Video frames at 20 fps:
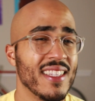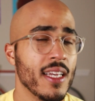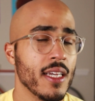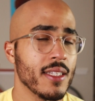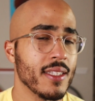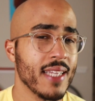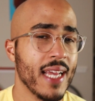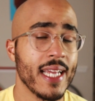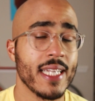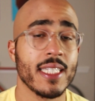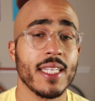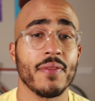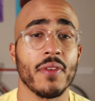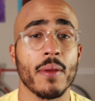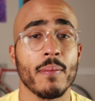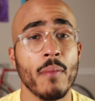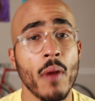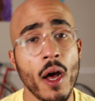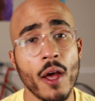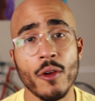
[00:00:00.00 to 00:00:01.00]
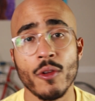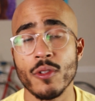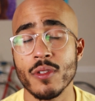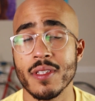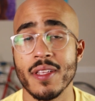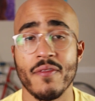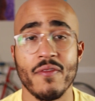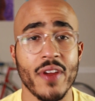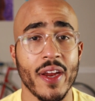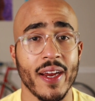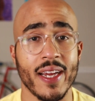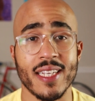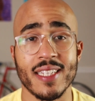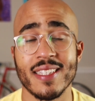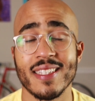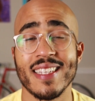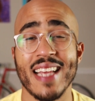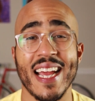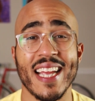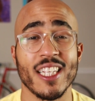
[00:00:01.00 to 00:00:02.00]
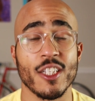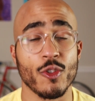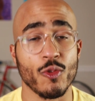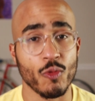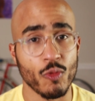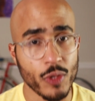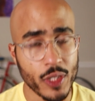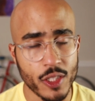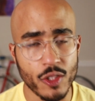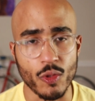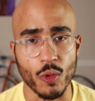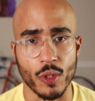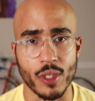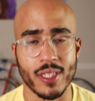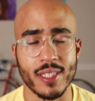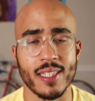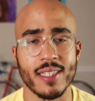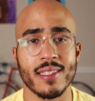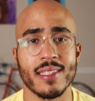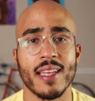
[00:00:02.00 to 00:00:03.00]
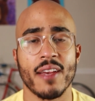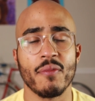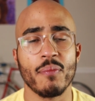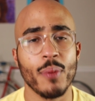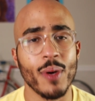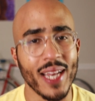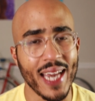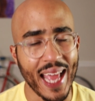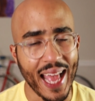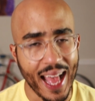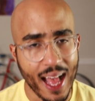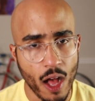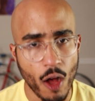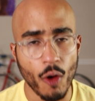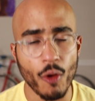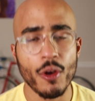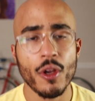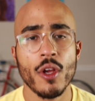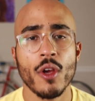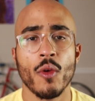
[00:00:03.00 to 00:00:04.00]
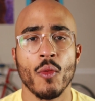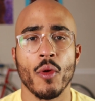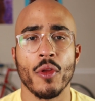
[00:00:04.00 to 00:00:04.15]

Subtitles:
the scientific models that various science resources have put out